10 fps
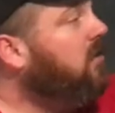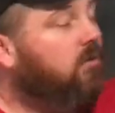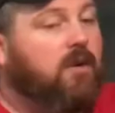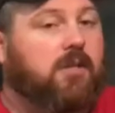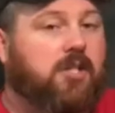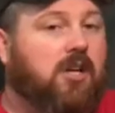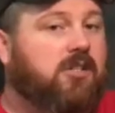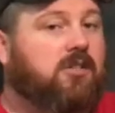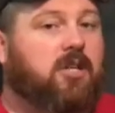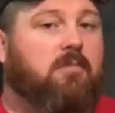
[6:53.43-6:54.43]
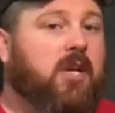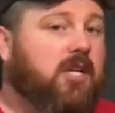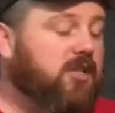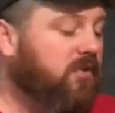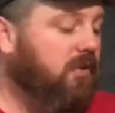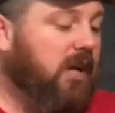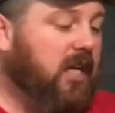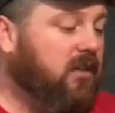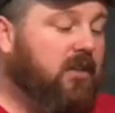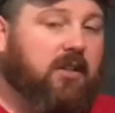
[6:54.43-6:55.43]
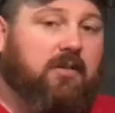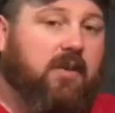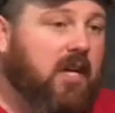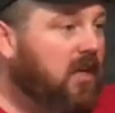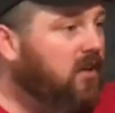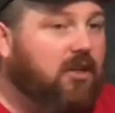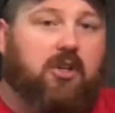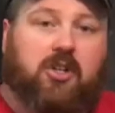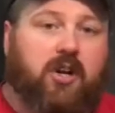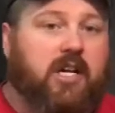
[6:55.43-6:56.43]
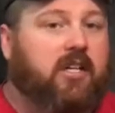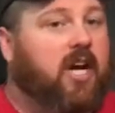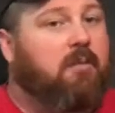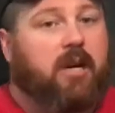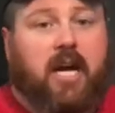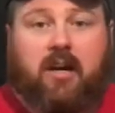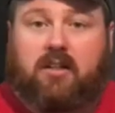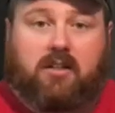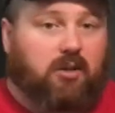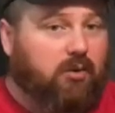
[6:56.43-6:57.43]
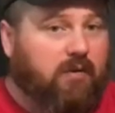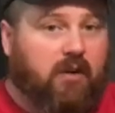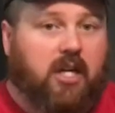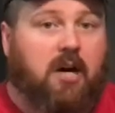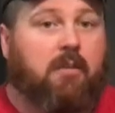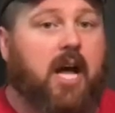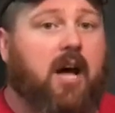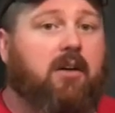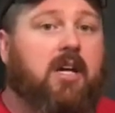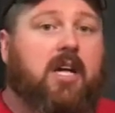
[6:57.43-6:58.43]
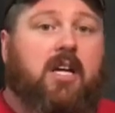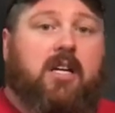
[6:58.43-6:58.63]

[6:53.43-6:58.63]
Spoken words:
River junctions can be just from like a little creek coming out, little river coming out,